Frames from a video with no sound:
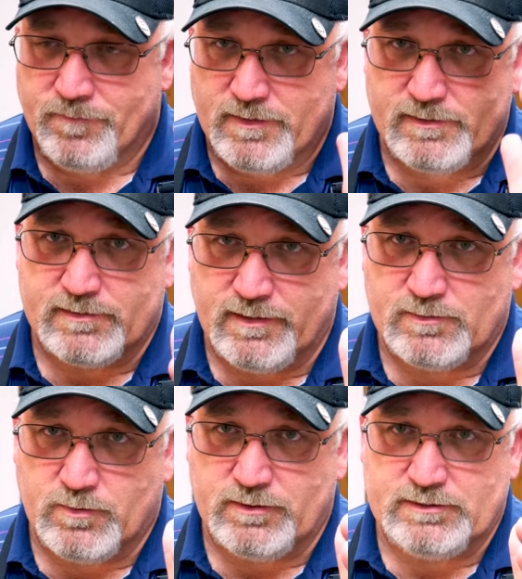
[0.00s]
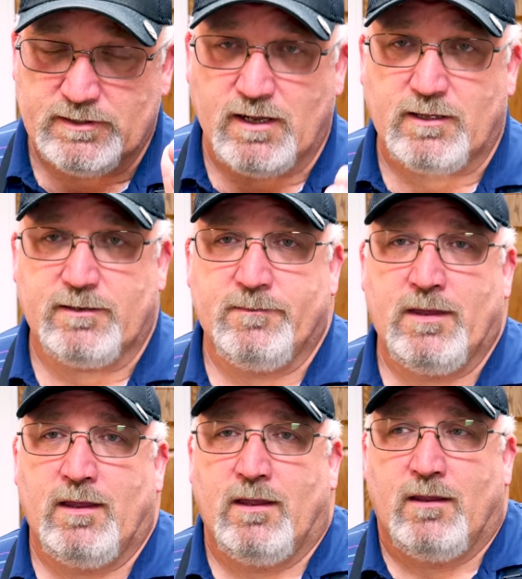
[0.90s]
This thing's pretty solid.
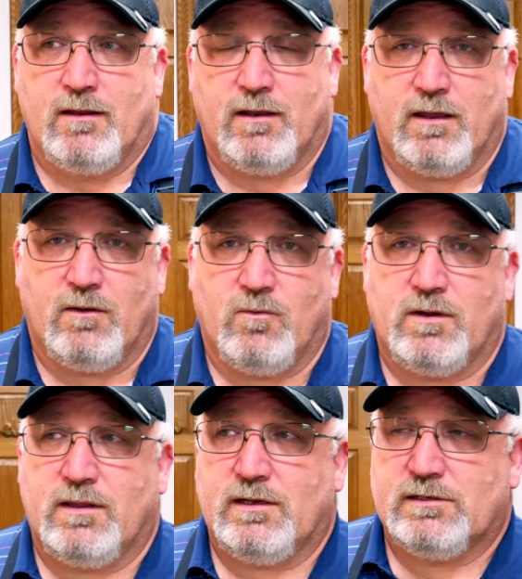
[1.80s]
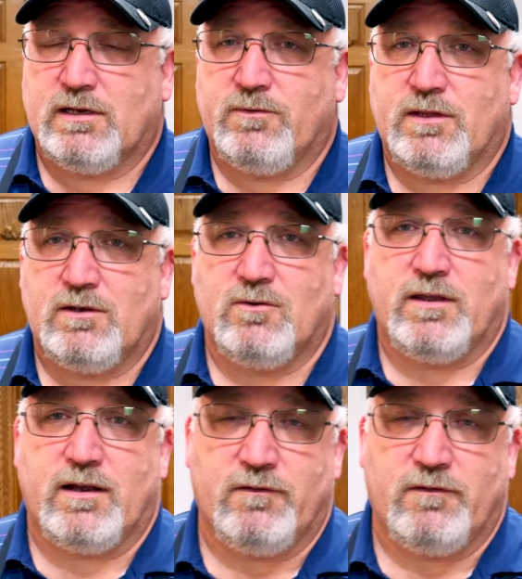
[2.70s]
Now, what do they say when they do that?